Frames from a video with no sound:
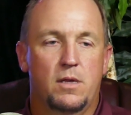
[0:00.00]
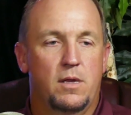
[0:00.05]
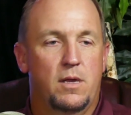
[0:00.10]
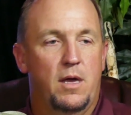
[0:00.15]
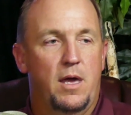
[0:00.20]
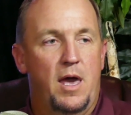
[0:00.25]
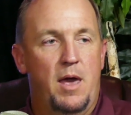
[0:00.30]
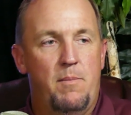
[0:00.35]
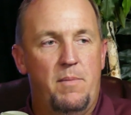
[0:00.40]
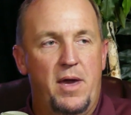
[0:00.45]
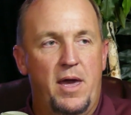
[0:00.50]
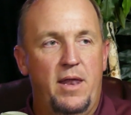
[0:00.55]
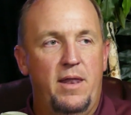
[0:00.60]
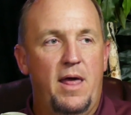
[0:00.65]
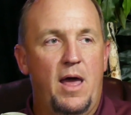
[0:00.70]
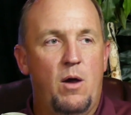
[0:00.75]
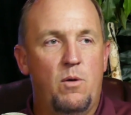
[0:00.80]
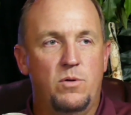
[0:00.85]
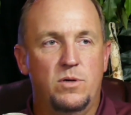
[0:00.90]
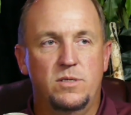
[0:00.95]
And man,
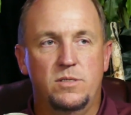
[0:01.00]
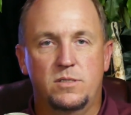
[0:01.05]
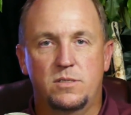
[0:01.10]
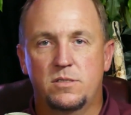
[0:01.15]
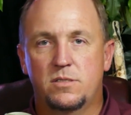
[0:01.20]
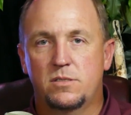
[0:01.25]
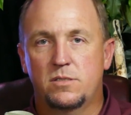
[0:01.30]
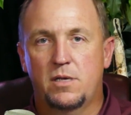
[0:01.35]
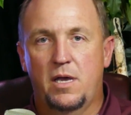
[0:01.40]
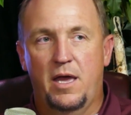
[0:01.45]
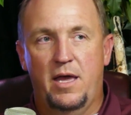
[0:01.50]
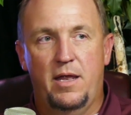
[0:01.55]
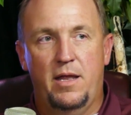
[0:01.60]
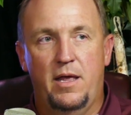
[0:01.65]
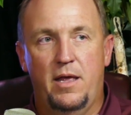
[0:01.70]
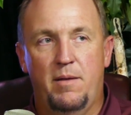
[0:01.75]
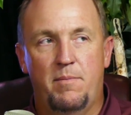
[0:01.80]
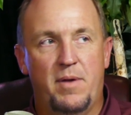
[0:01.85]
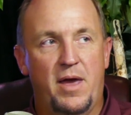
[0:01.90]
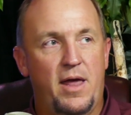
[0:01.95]
I was
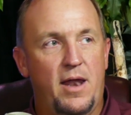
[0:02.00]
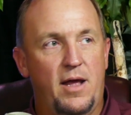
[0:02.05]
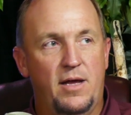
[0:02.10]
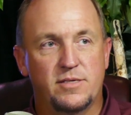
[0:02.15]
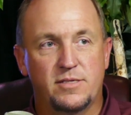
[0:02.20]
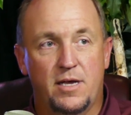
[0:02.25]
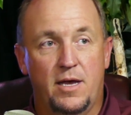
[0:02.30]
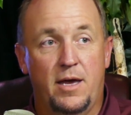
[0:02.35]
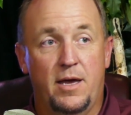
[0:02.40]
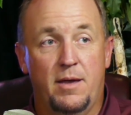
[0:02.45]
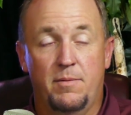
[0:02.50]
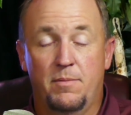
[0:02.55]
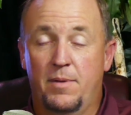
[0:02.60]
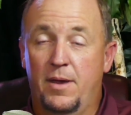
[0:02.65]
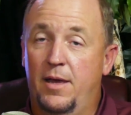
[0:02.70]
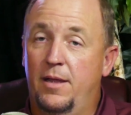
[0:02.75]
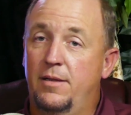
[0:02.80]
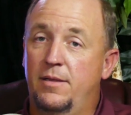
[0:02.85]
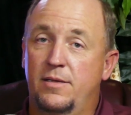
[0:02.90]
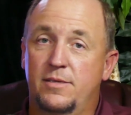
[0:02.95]
like,
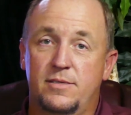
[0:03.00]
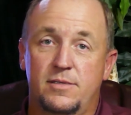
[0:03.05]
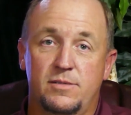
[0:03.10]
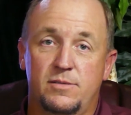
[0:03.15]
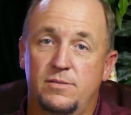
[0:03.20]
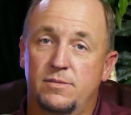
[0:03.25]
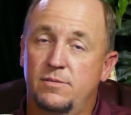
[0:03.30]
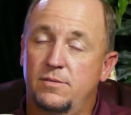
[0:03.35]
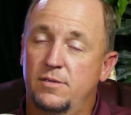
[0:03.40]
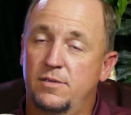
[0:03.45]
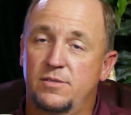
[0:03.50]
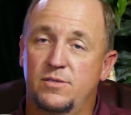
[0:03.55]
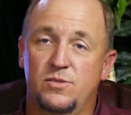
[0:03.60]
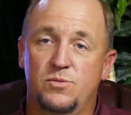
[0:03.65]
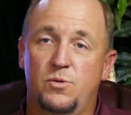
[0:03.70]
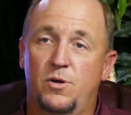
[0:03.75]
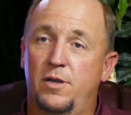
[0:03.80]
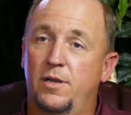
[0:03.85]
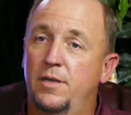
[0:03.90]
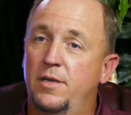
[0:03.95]
man, this is
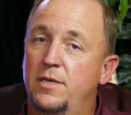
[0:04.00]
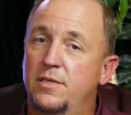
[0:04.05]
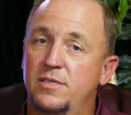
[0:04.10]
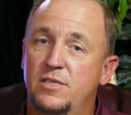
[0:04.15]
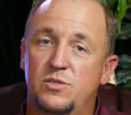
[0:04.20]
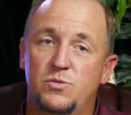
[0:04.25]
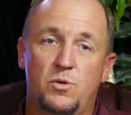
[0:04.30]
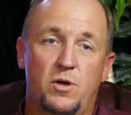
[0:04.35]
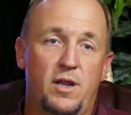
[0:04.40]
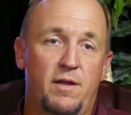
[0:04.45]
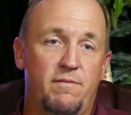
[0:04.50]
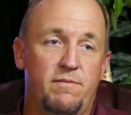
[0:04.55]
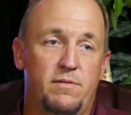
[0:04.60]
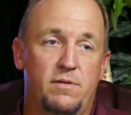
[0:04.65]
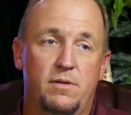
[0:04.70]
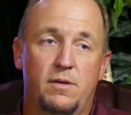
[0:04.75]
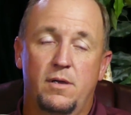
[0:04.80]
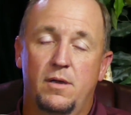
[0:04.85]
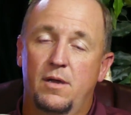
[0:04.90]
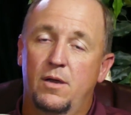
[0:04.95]
what it is. This is what
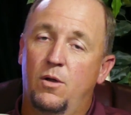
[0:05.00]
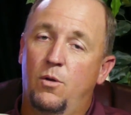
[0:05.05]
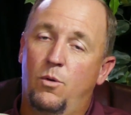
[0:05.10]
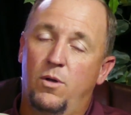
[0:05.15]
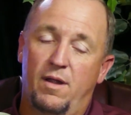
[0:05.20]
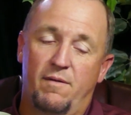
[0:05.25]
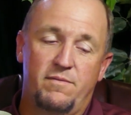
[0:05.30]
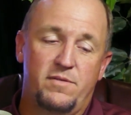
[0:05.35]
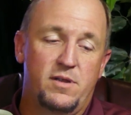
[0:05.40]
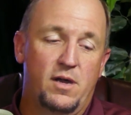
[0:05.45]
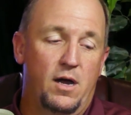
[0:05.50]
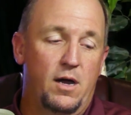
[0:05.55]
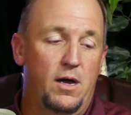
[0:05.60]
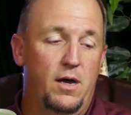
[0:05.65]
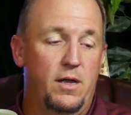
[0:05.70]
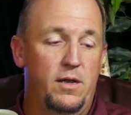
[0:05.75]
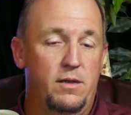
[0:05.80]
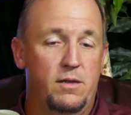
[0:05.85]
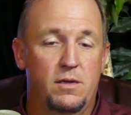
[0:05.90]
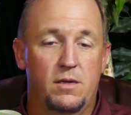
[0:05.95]
I've
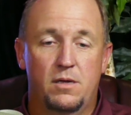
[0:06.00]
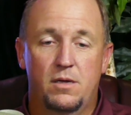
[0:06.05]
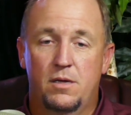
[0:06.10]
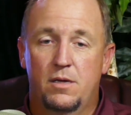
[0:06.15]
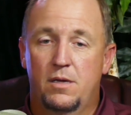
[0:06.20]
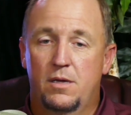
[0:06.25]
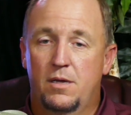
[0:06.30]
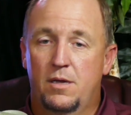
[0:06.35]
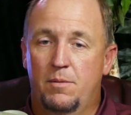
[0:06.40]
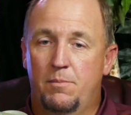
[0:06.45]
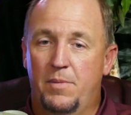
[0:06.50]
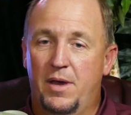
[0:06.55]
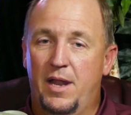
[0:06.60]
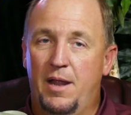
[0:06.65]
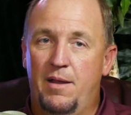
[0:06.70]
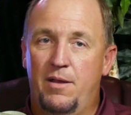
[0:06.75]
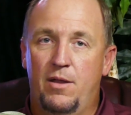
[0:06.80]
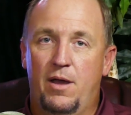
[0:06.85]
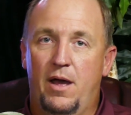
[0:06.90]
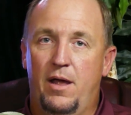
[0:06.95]
done.
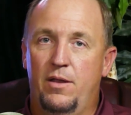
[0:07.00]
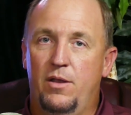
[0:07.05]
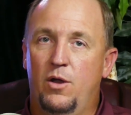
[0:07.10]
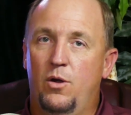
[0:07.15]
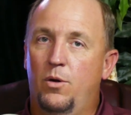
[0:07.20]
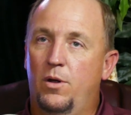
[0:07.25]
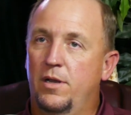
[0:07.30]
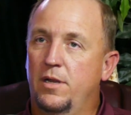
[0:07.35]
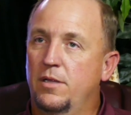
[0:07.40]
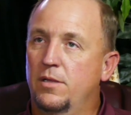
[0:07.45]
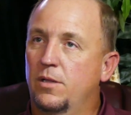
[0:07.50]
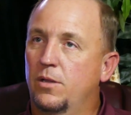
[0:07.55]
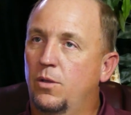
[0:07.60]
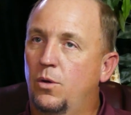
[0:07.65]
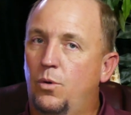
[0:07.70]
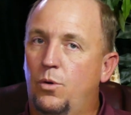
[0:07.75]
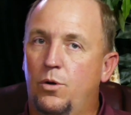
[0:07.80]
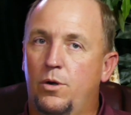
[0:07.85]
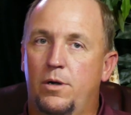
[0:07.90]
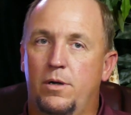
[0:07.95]
Man, I know I need the
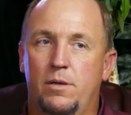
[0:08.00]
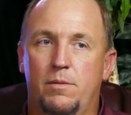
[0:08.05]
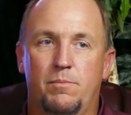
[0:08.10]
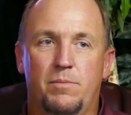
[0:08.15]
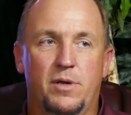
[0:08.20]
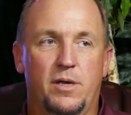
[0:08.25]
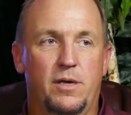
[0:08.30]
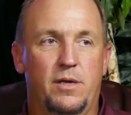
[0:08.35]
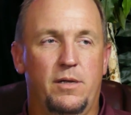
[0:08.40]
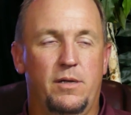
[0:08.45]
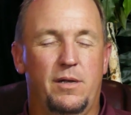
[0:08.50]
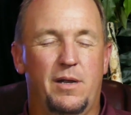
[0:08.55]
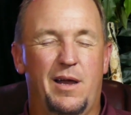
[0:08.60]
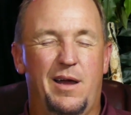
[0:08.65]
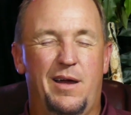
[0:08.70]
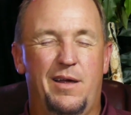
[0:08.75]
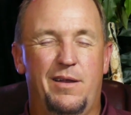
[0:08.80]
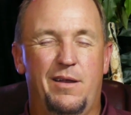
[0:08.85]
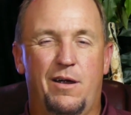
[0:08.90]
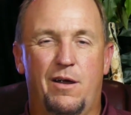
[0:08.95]
Lord, but
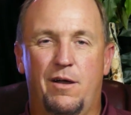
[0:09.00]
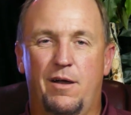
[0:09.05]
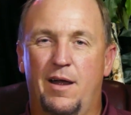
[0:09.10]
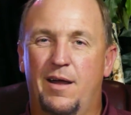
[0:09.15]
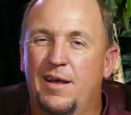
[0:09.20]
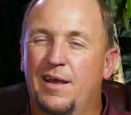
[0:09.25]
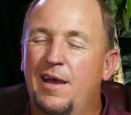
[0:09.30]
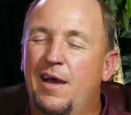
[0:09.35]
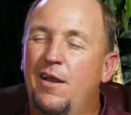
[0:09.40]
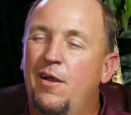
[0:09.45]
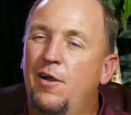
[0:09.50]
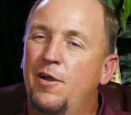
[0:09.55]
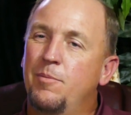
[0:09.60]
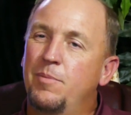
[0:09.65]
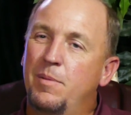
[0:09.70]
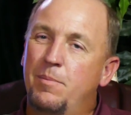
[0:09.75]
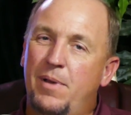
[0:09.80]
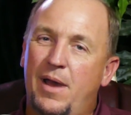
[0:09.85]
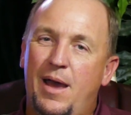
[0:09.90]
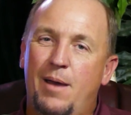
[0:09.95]
I'd already
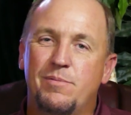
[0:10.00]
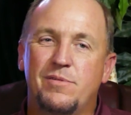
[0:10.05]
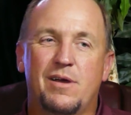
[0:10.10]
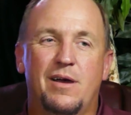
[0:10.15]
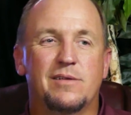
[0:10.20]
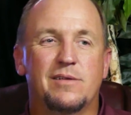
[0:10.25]
been baptized.